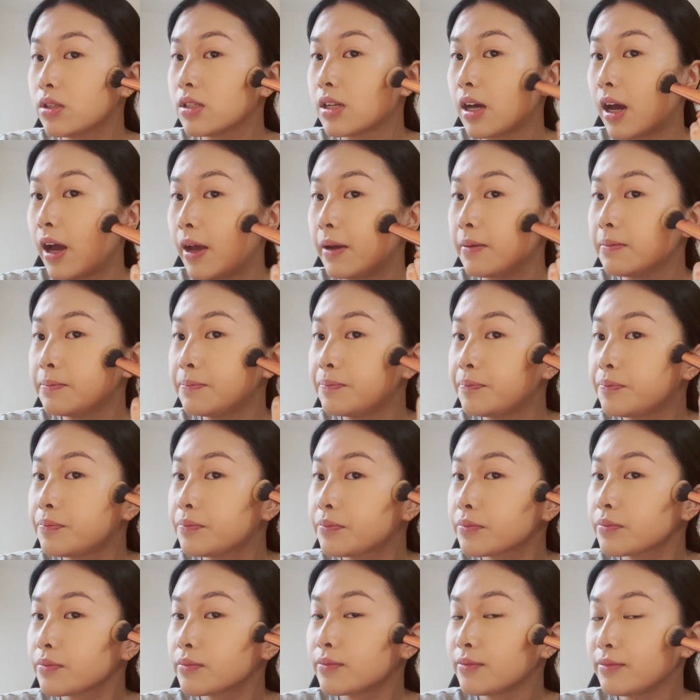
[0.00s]
time,
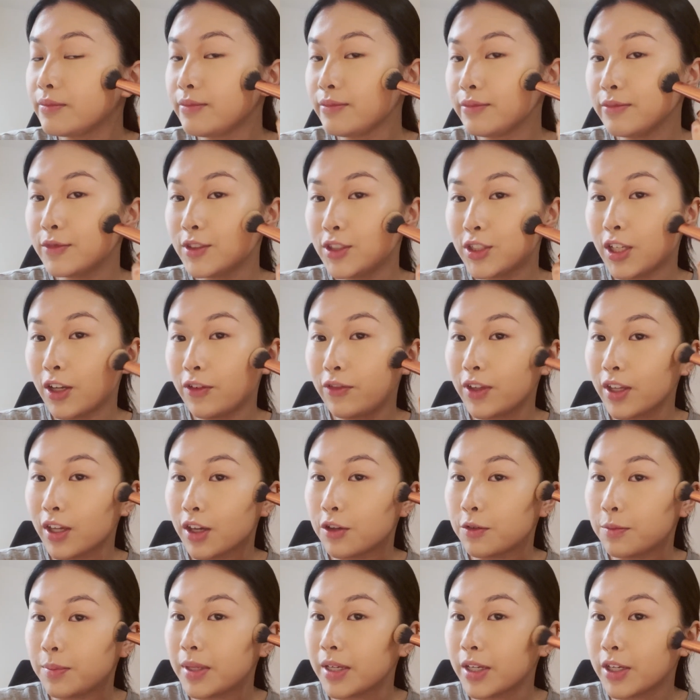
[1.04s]
so I feel like
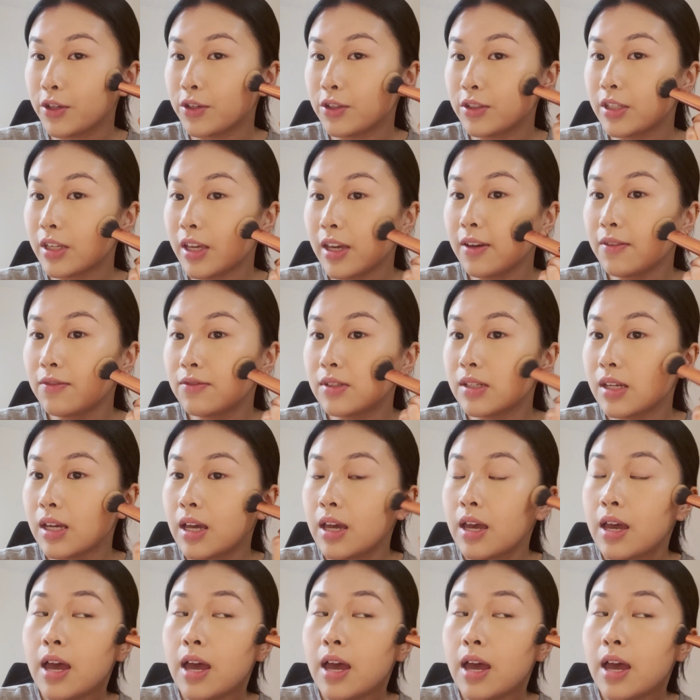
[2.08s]
it would be a good gift.